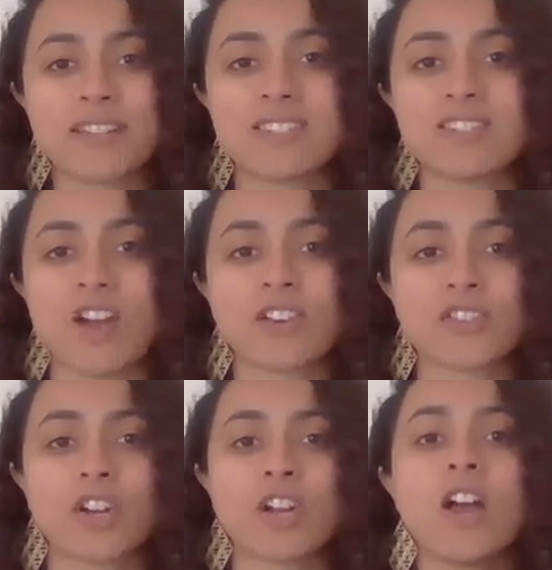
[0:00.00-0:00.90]
medicine
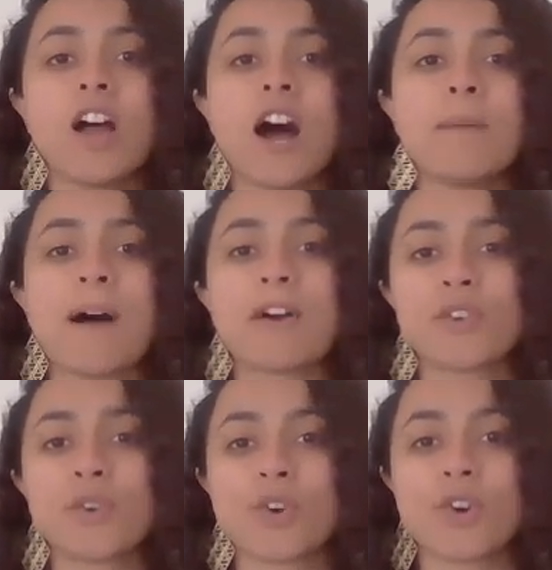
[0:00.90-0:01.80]
doctor
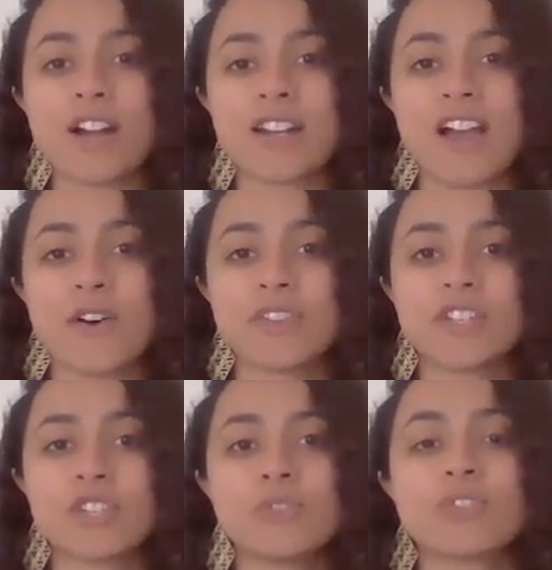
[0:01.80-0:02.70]
about your chronic health
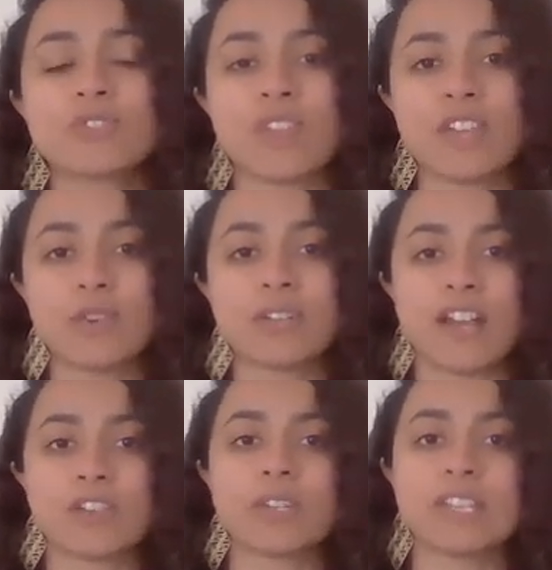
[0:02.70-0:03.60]
issues so that you can
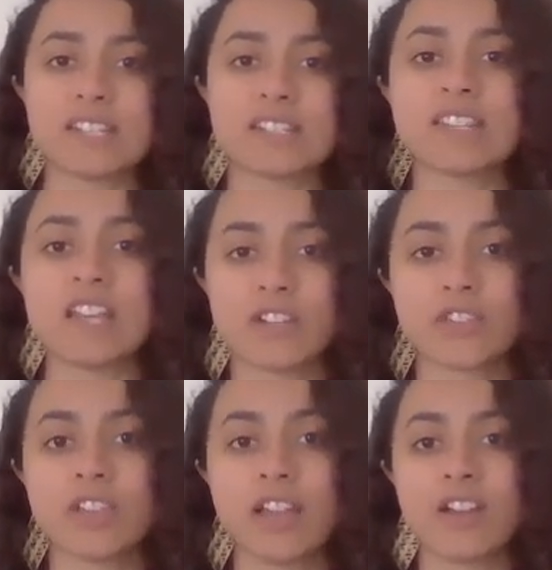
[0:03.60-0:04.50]
actually get to the
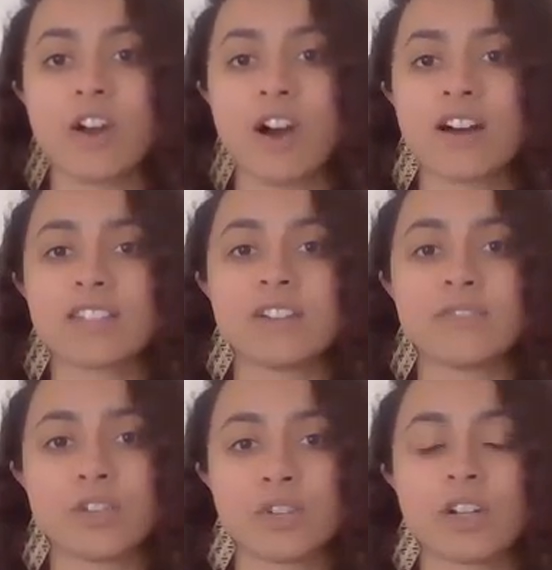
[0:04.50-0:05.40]
underlying cause
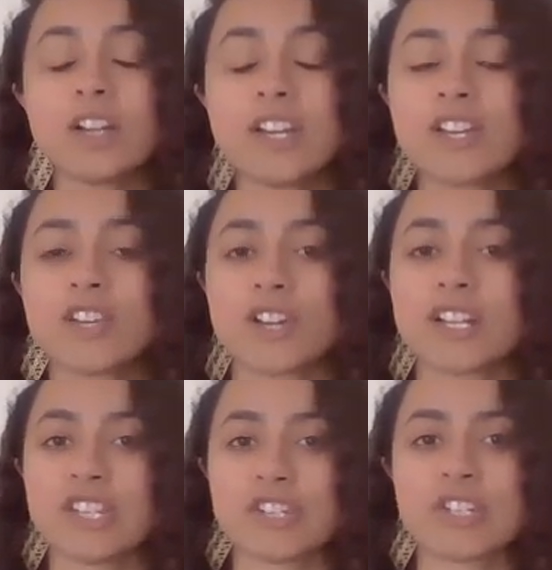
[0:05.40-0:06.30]
of your
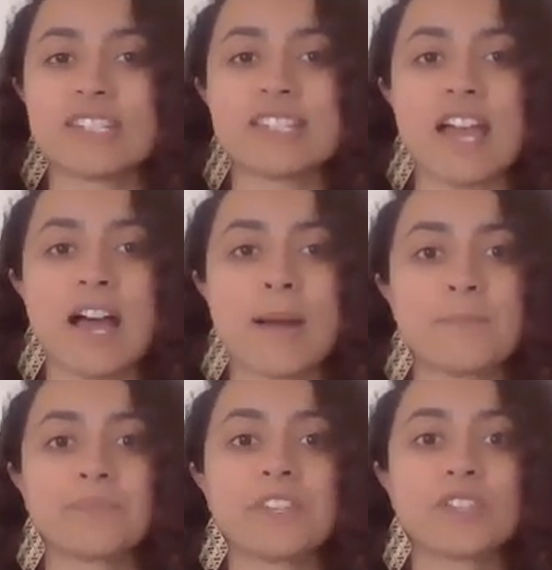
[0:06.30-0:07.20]
conditions
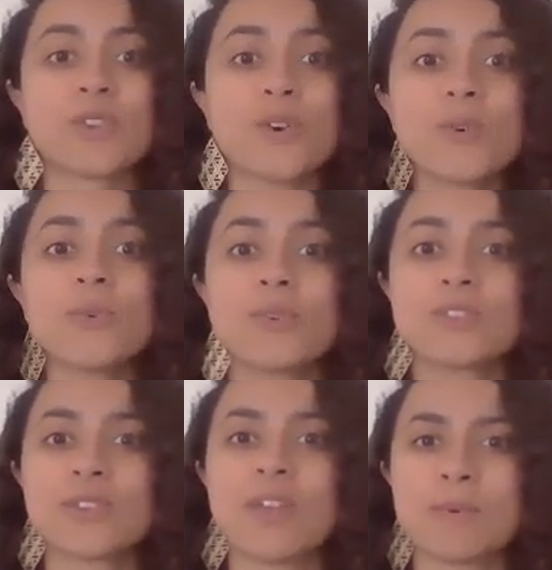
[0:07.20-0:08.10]
so
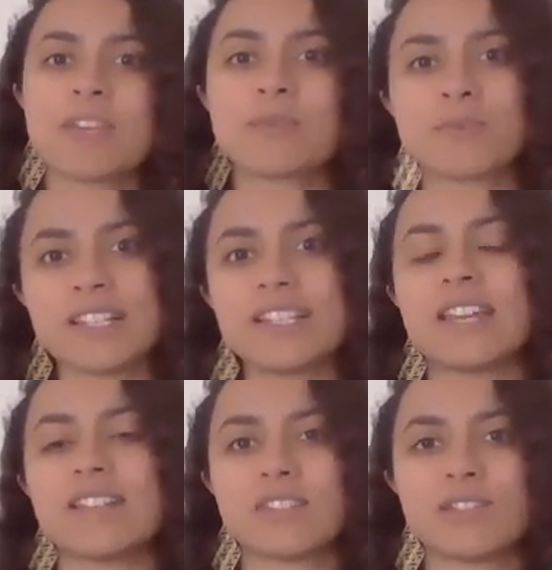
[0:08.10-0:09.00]
that we can really
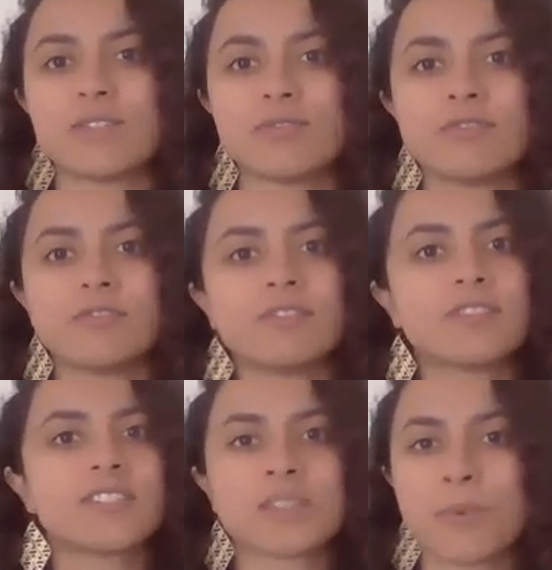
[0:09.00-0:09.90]
get to
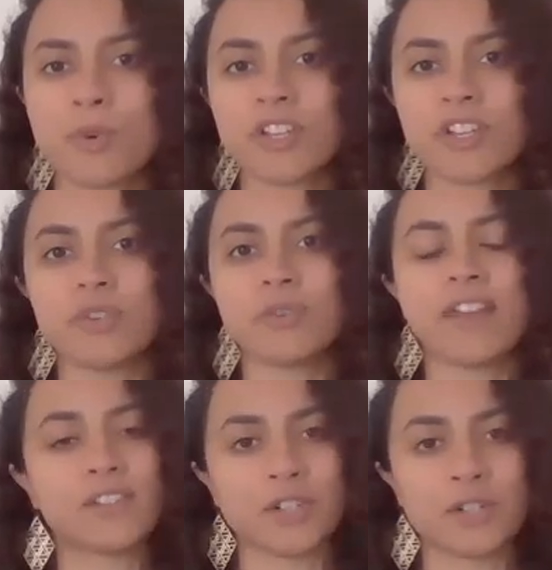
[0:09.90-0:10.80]
supporting you
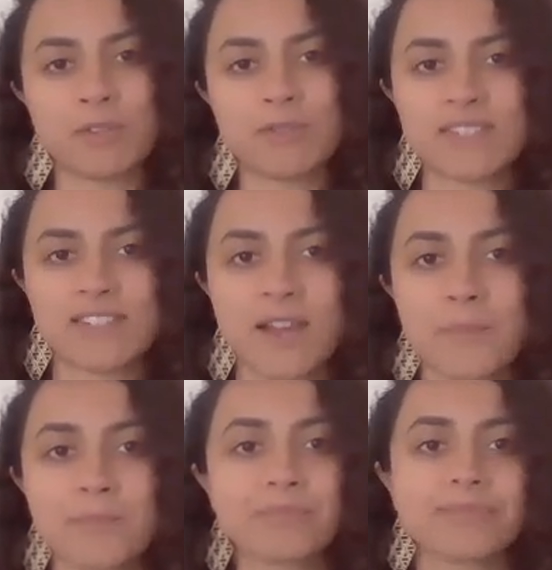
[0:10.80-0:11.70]
and your immune
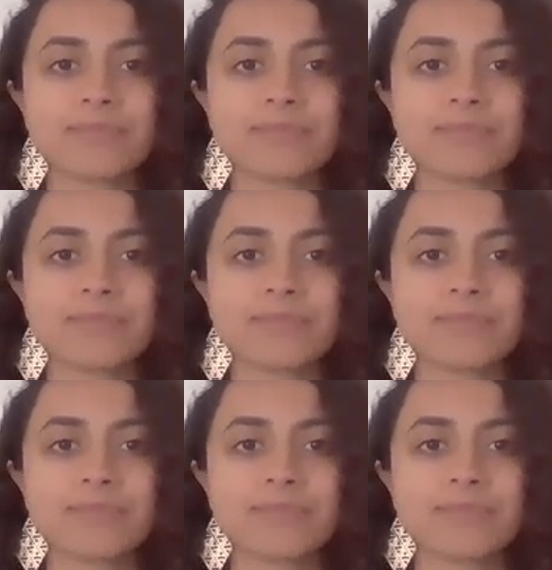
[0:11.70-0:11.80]
system.